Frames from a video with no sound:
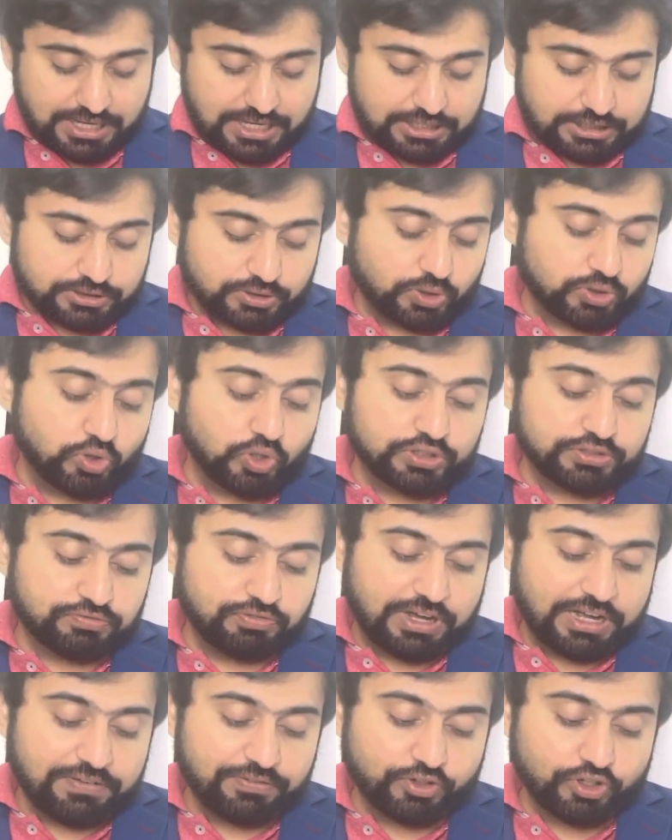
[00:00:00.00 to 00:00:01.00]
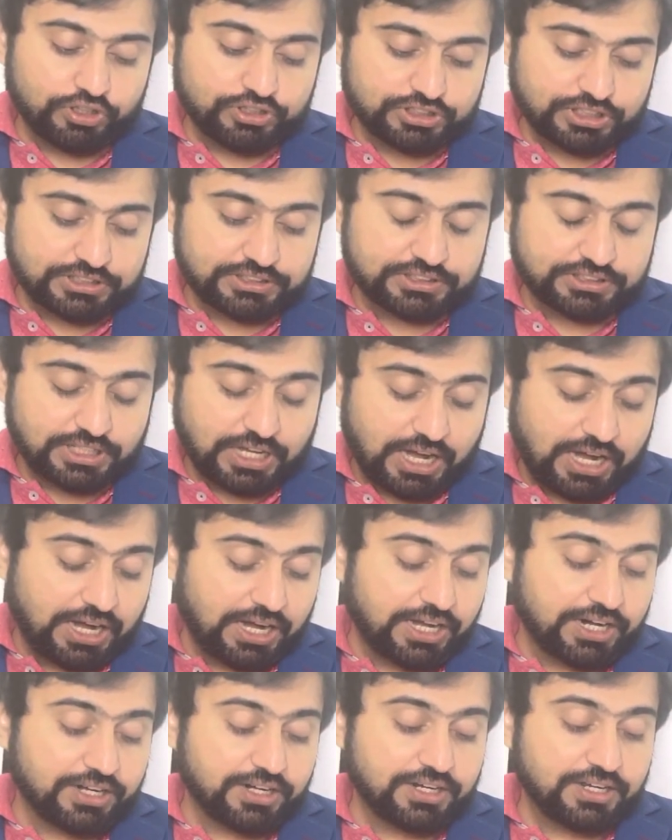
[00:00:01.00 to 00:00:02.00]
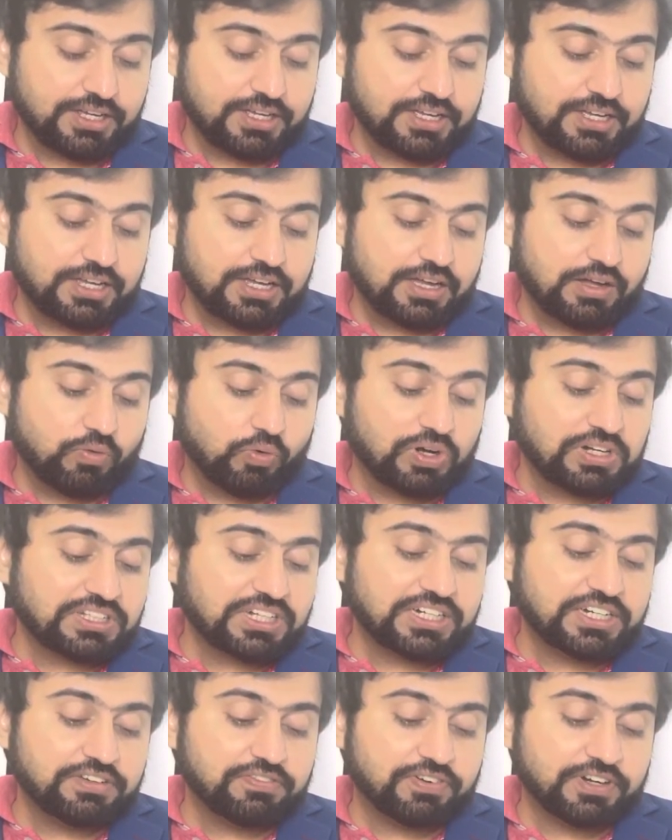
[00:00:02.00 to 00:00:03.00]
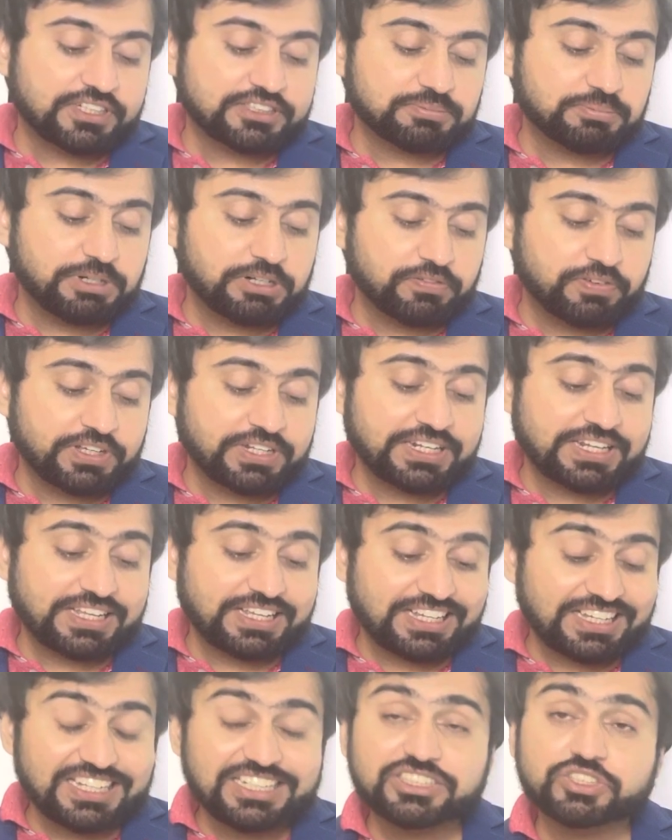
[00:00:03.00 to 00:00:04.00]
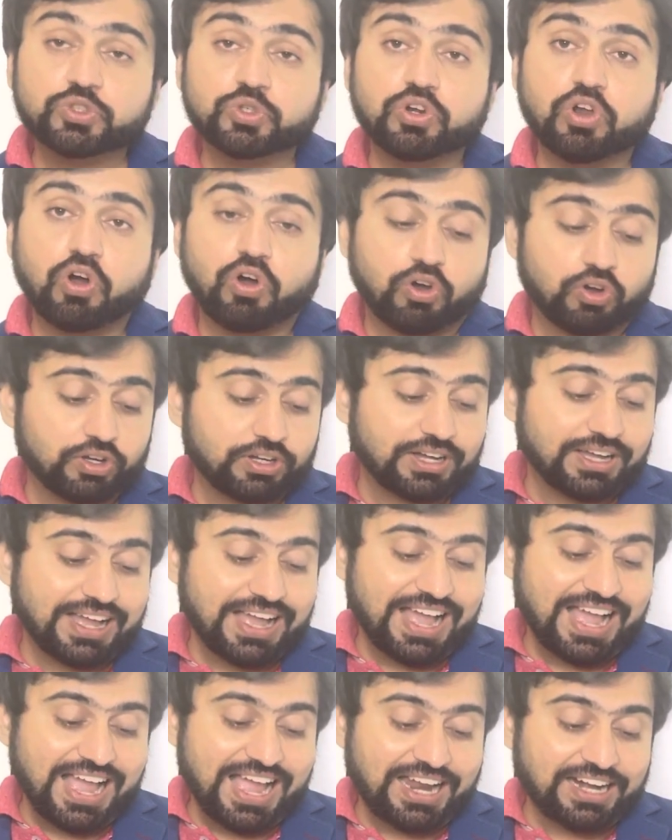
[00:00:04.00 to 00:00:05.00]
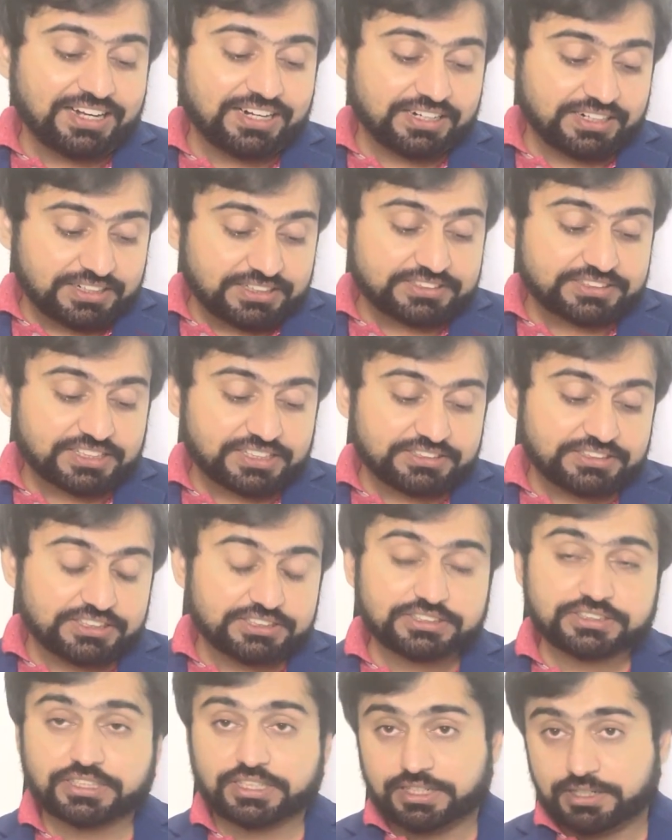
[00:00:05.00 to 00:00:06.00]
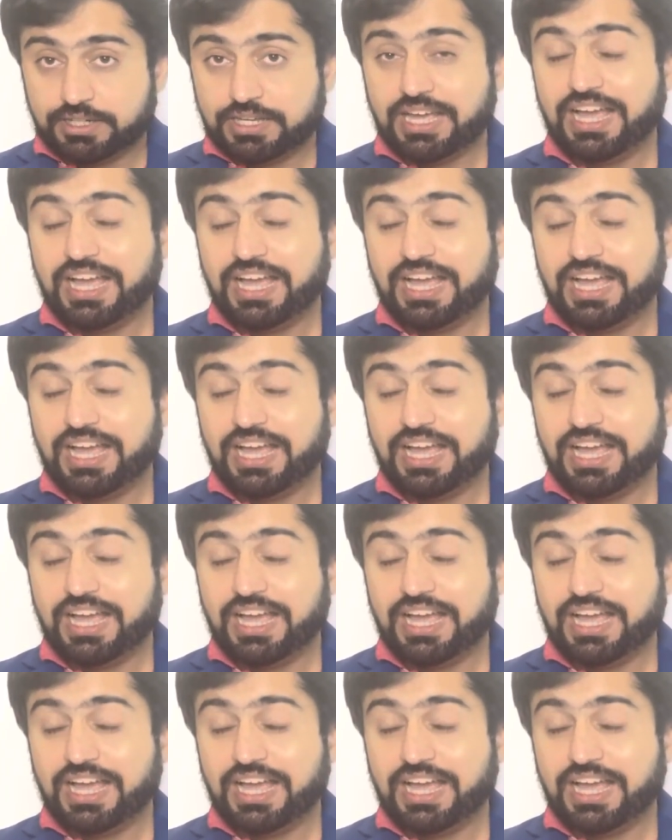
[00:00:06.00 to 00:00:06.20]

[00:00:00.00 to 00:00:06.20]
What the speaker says: So those five questions are, what is the difference between issue log and risk register?